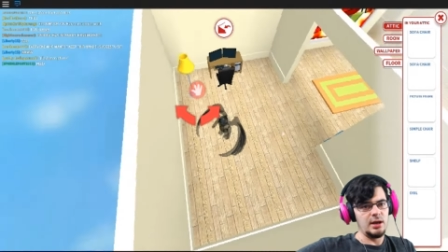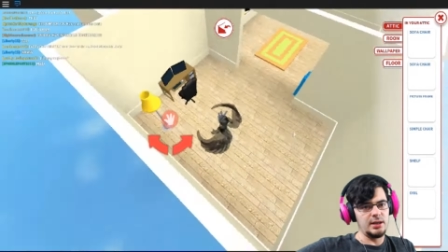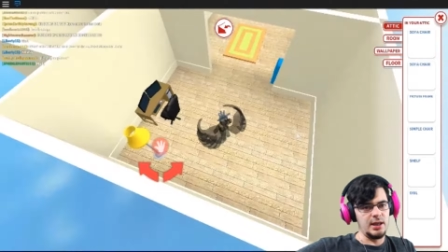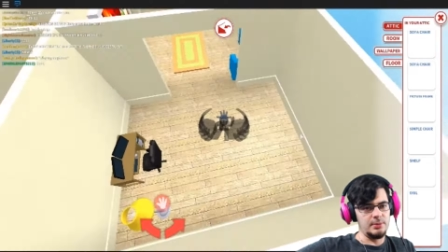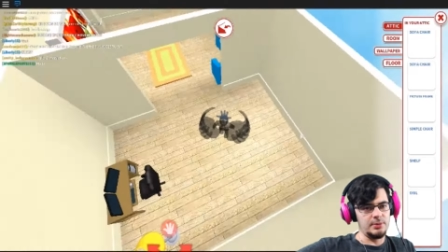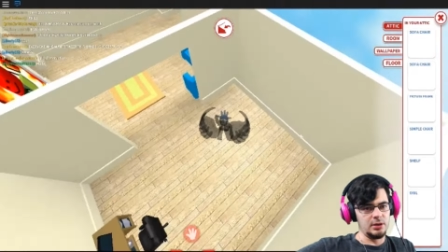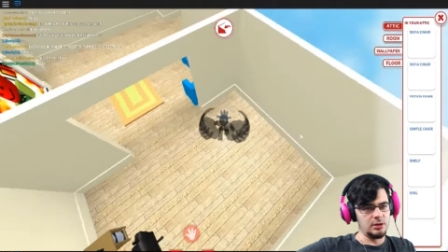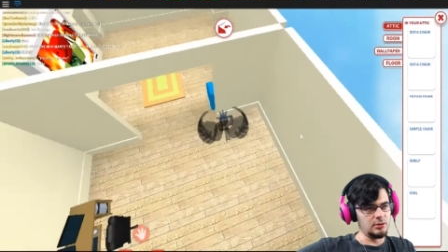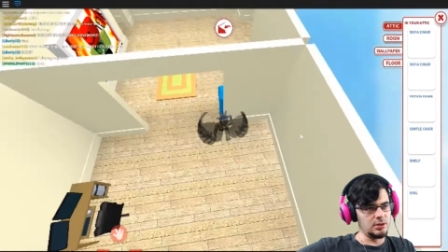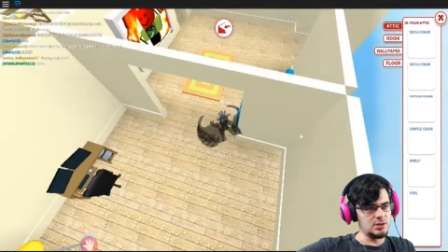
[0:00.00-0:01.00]
I can't put a
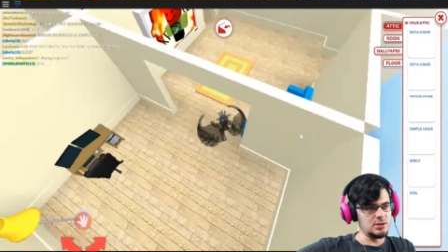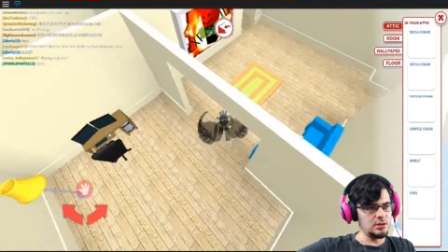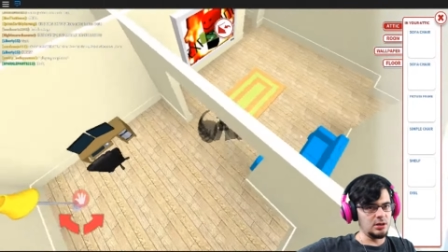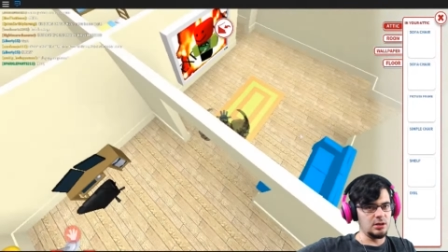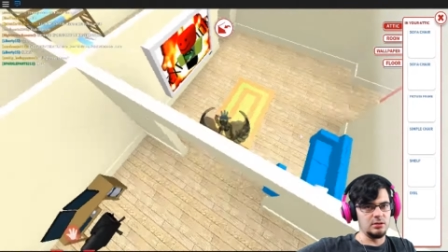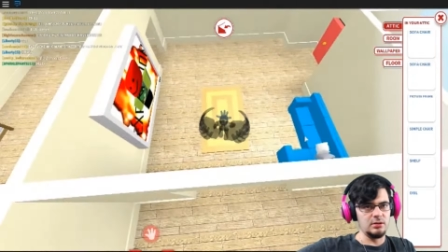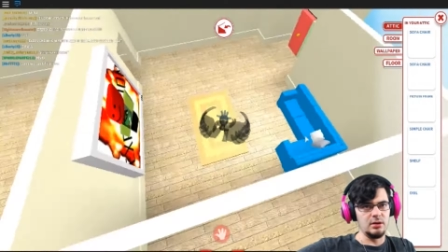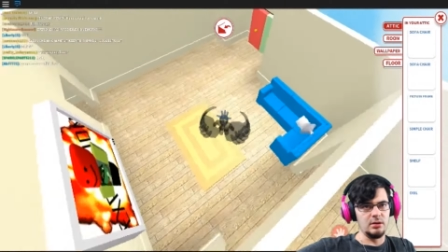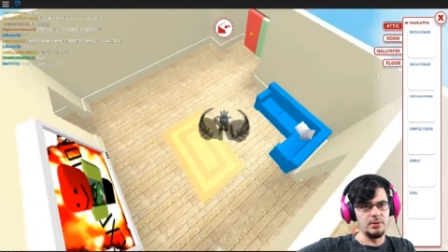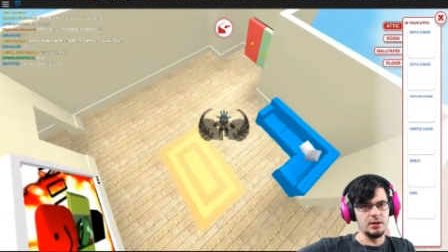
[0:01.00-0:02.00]
green screen in here
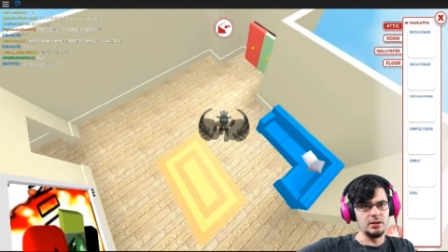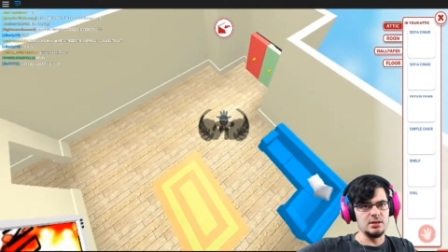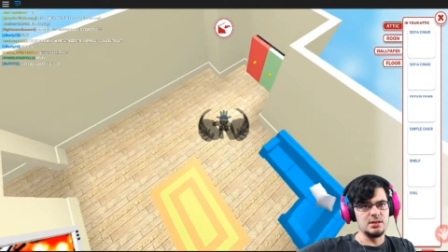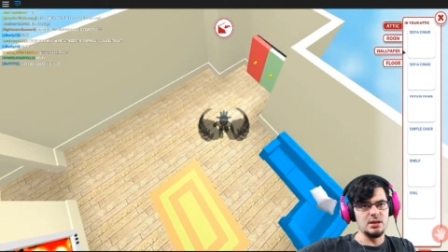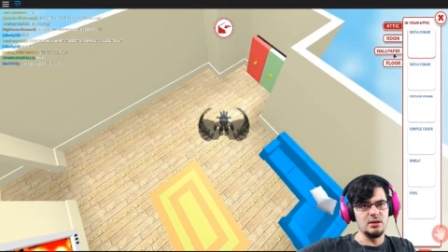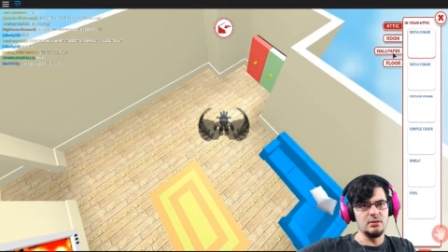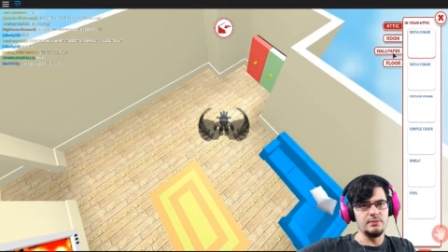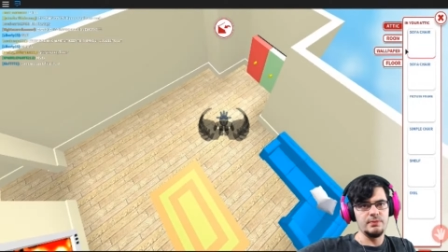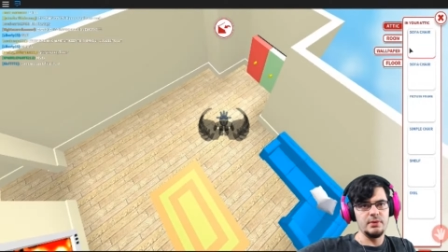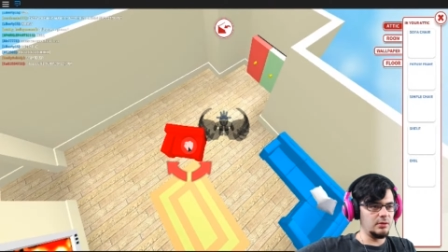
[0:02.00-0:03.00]
though, apparently. So,
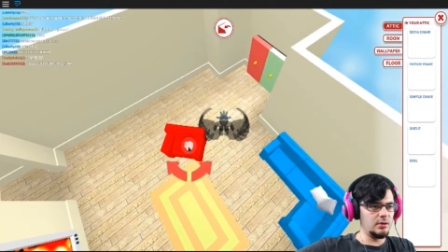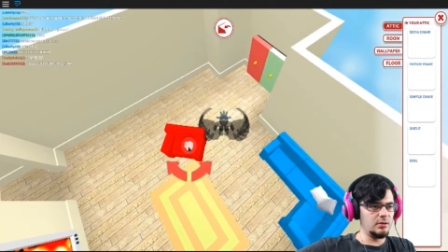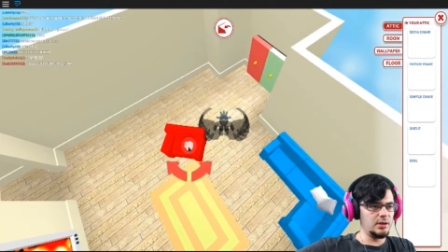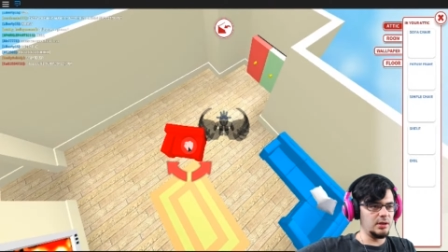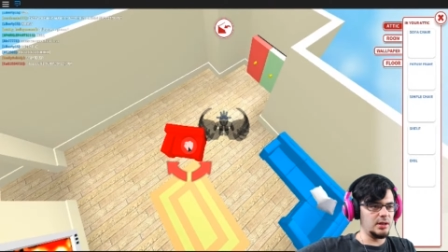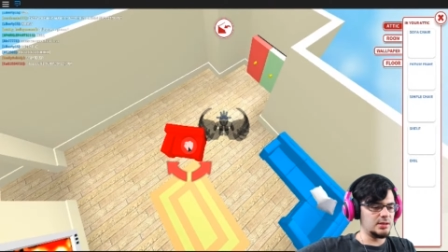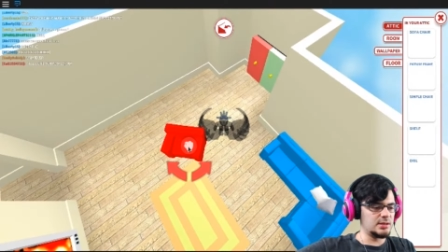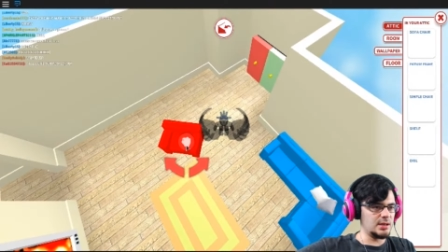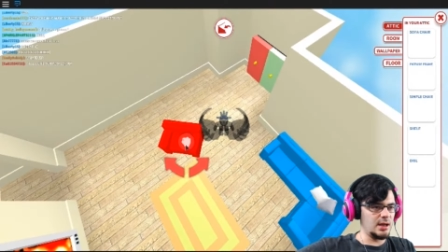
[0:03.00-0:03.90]
oh look at this.